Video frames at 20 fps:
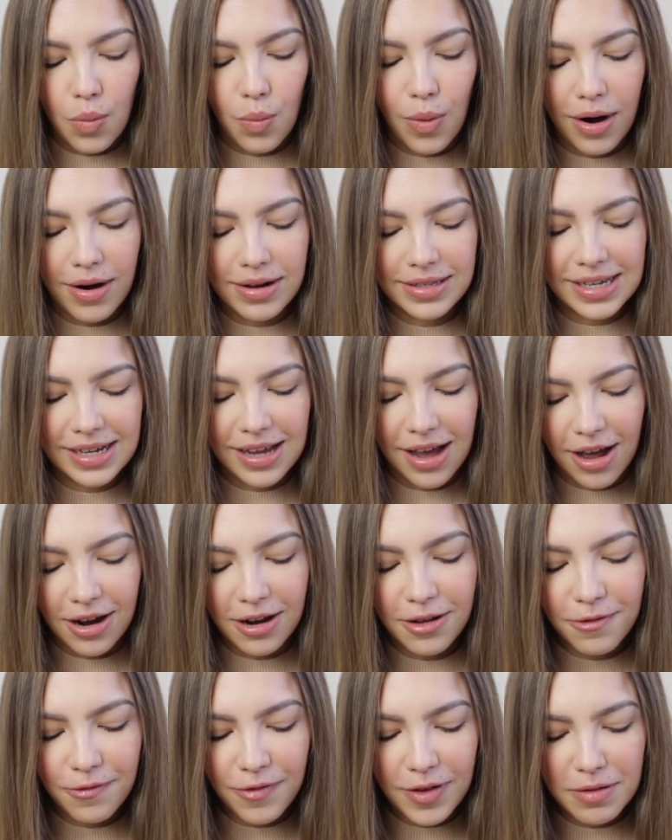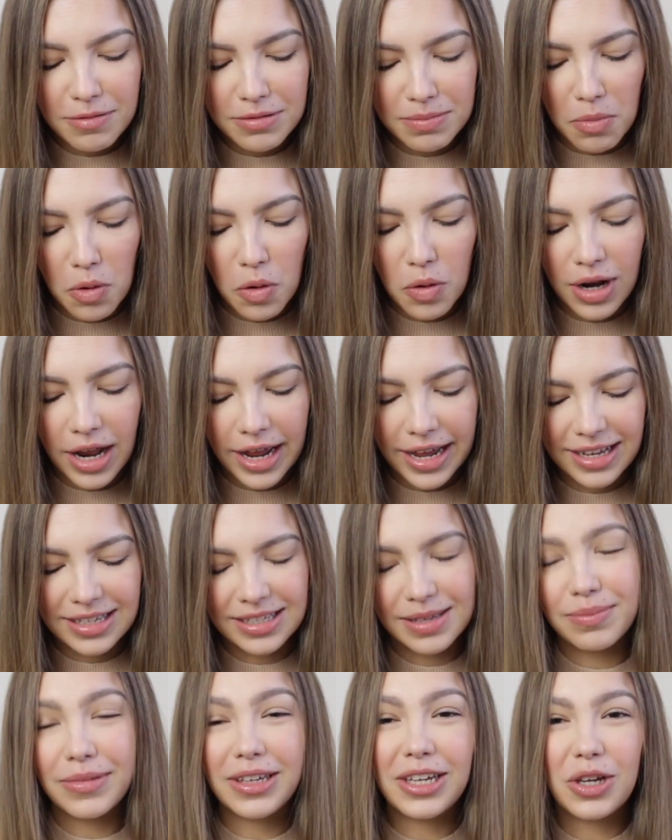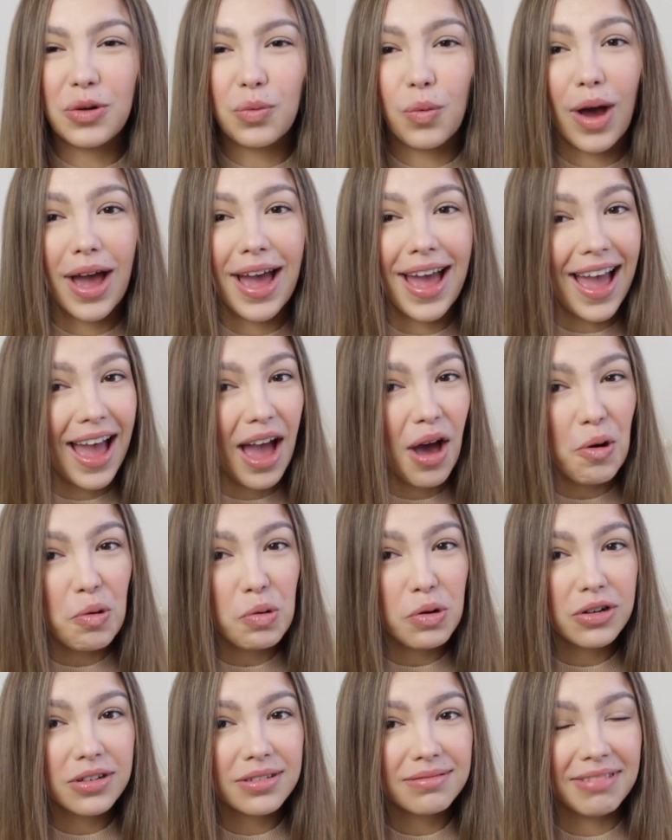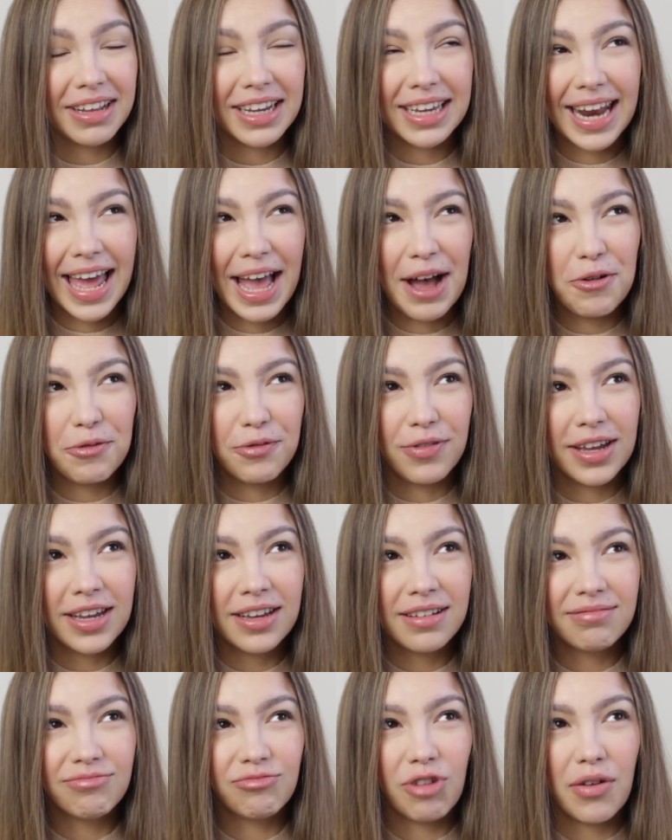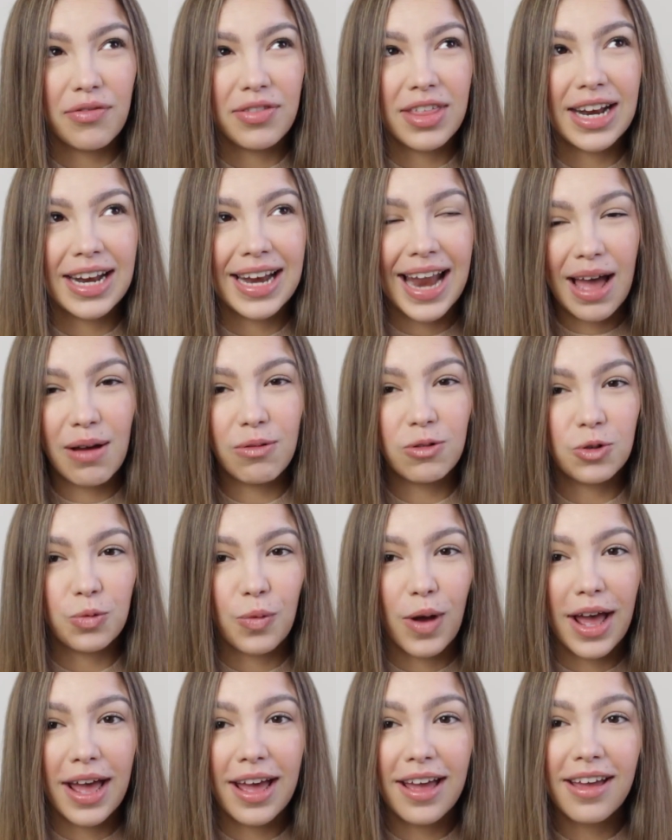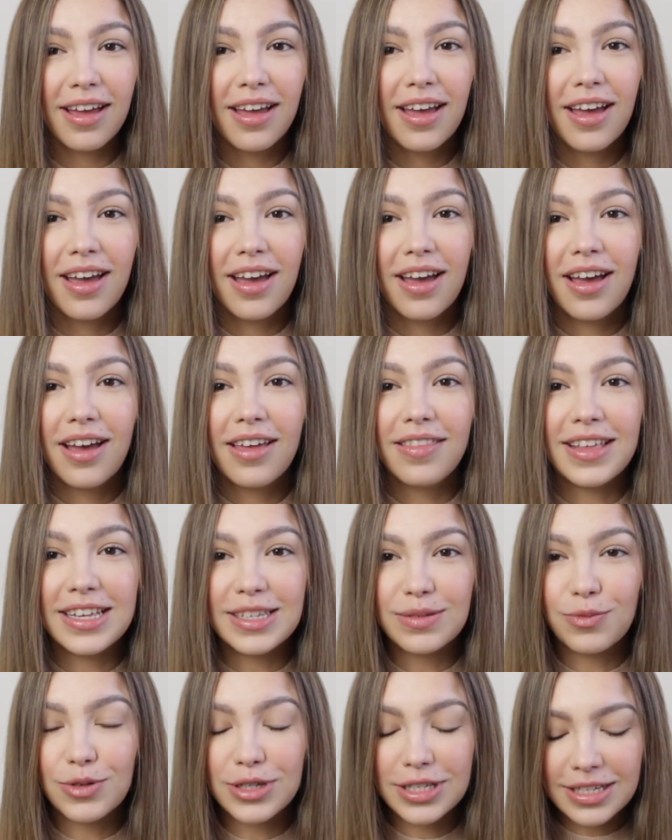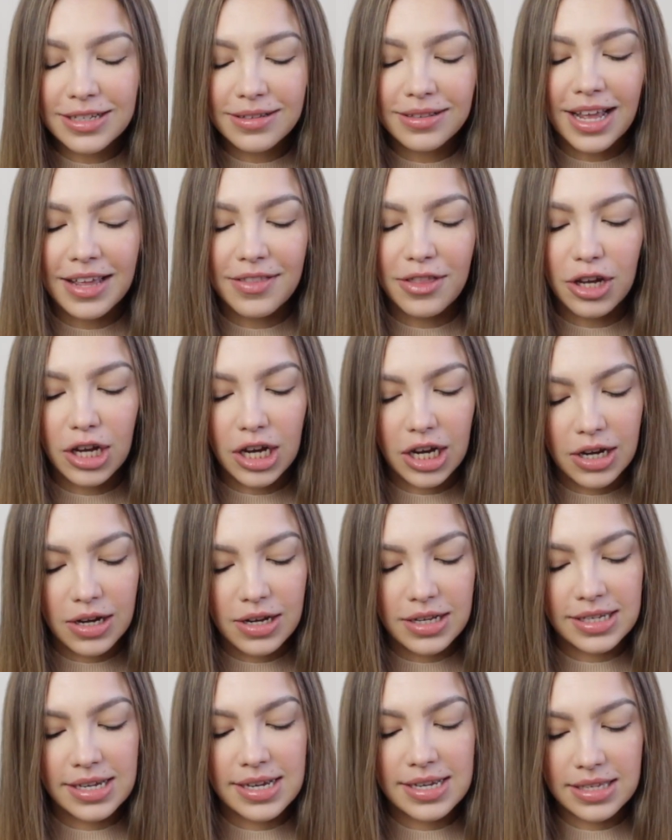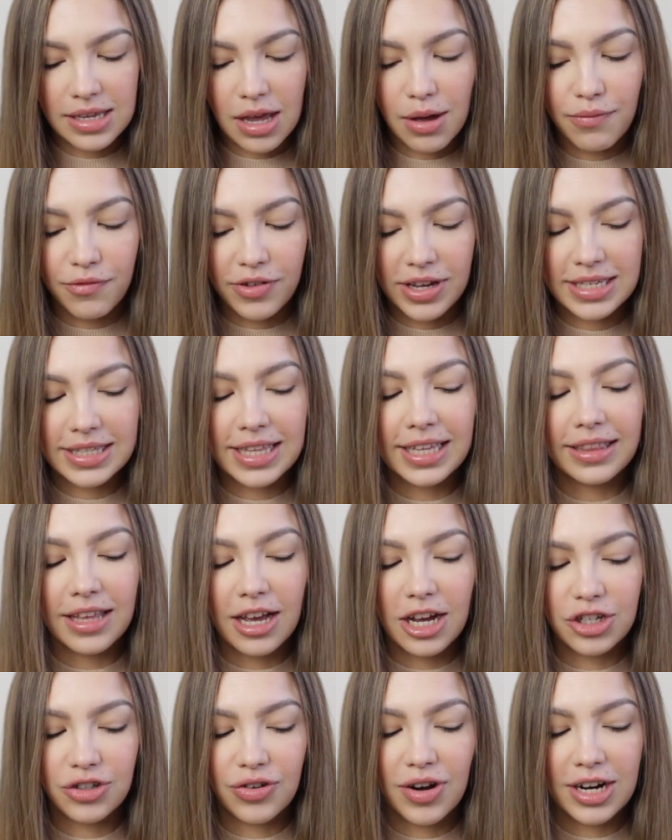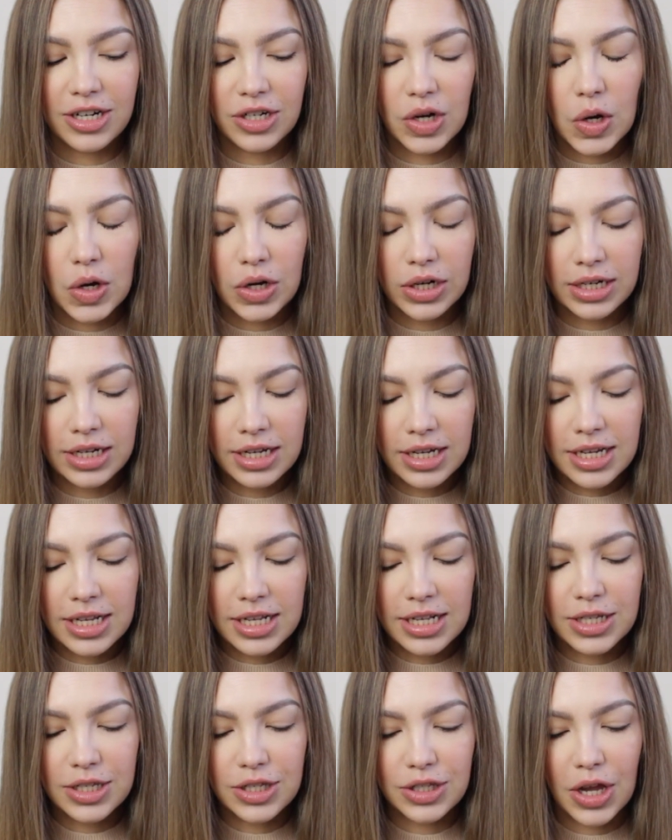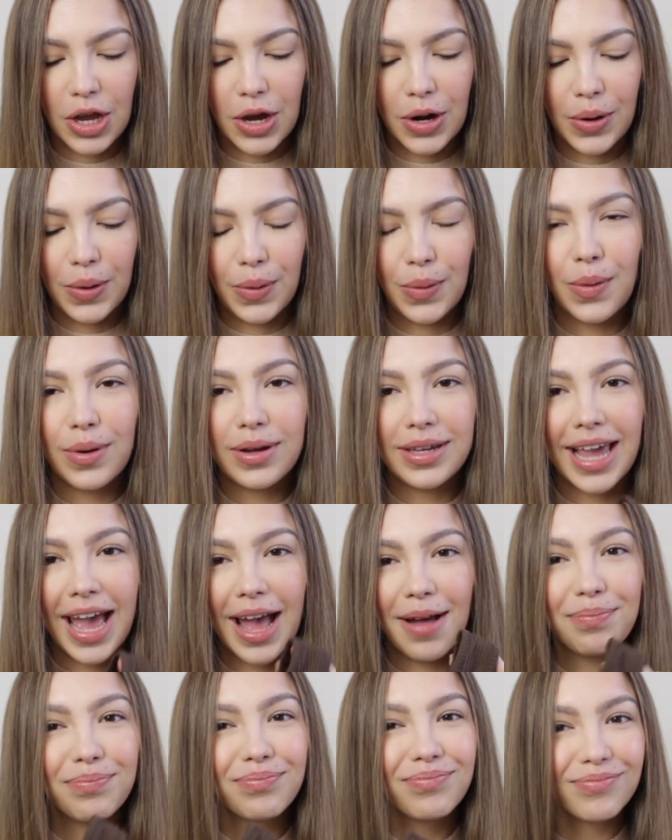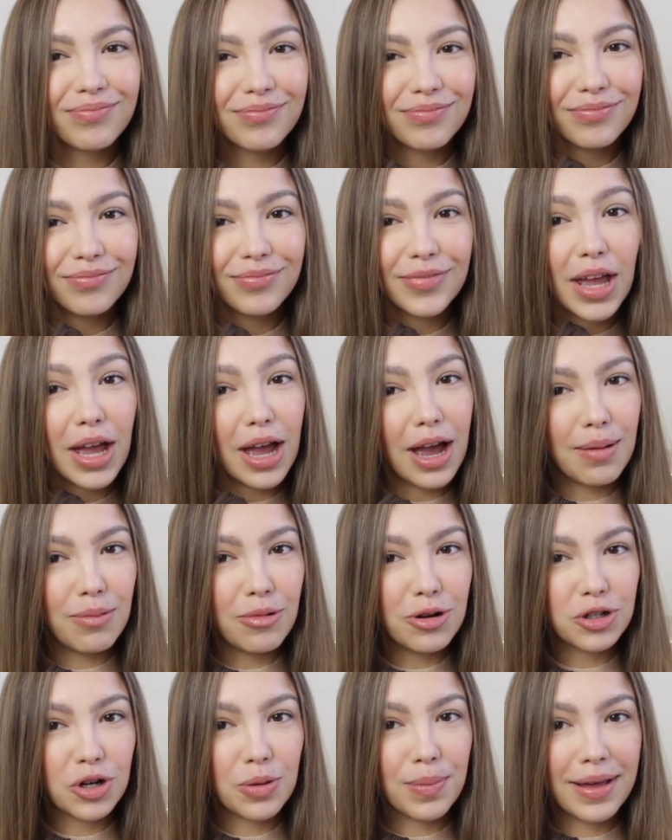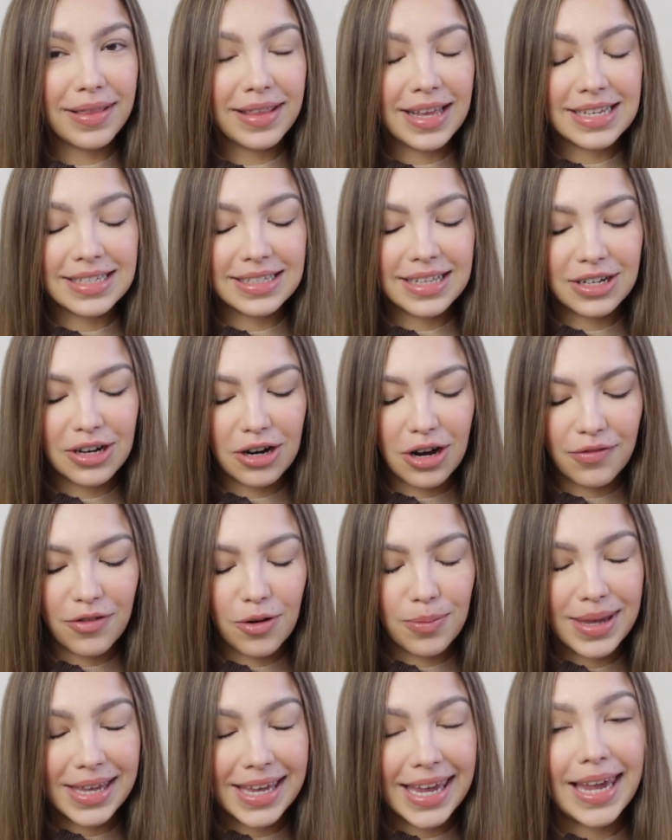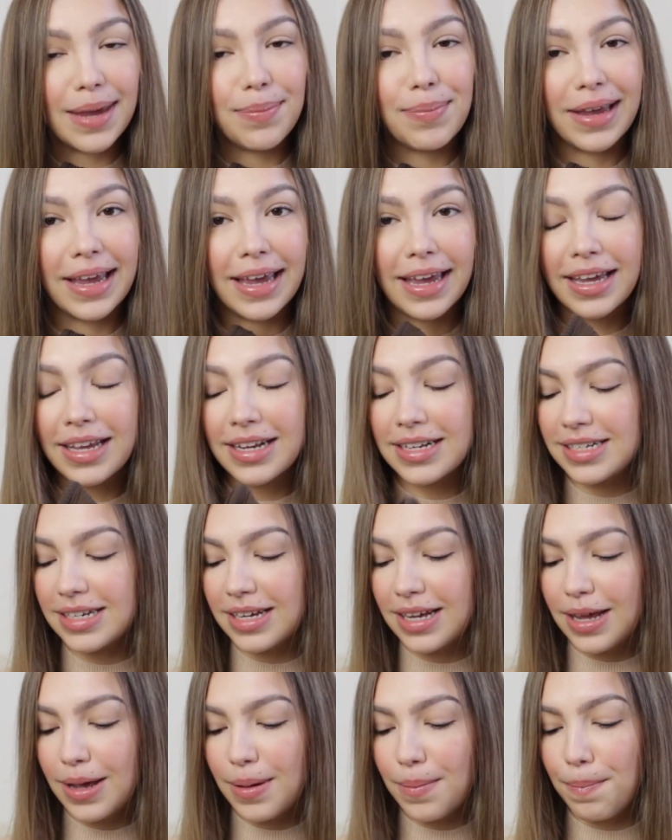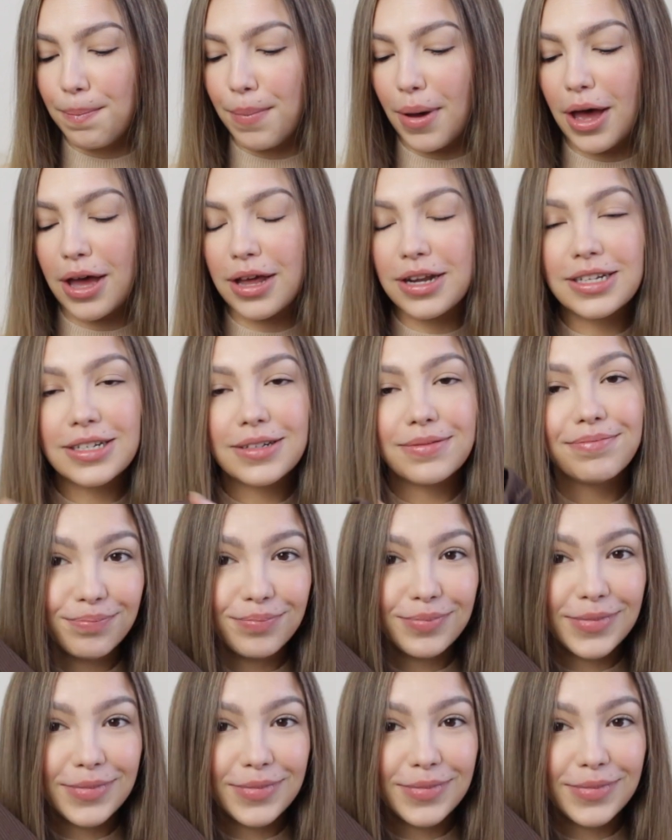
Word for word: whereas it kind of feels more like something you'd wear out, like an outfit, rather than loungewear. This wasn't like the coziest, comfiest thing that I tried on. So yeah, I'm not sure about this and I don't know if I'll be keeping it, but